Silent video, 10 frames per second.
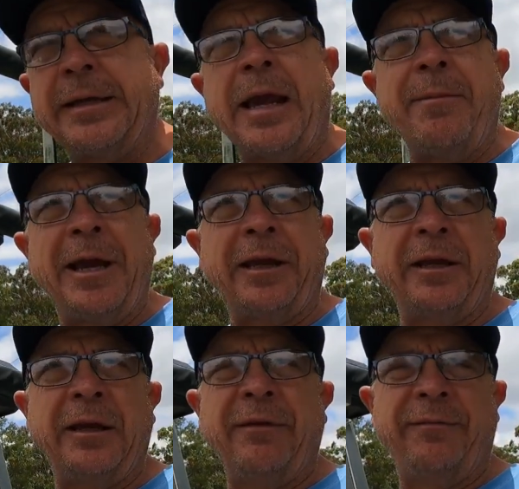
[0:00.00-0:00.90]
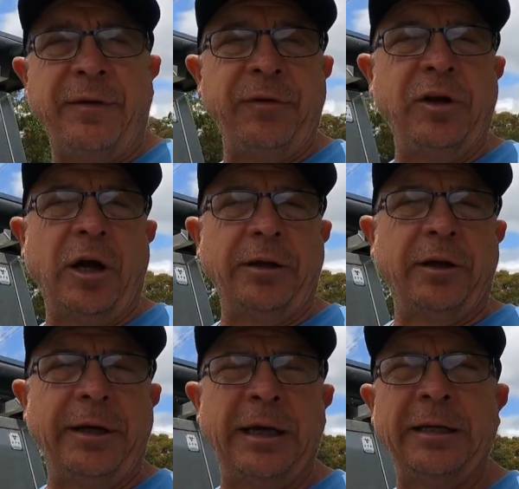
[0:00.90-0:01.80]
Camac 59
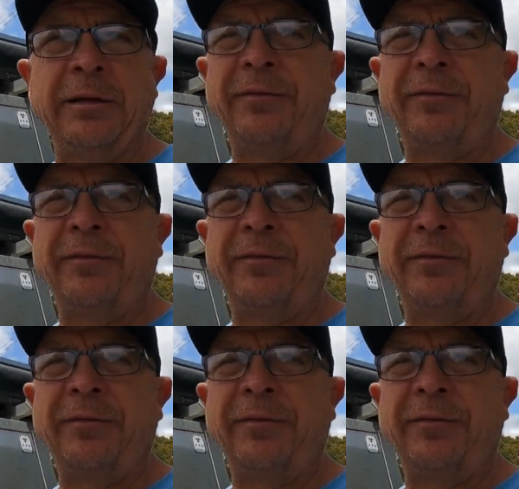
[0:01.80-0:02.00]
litre,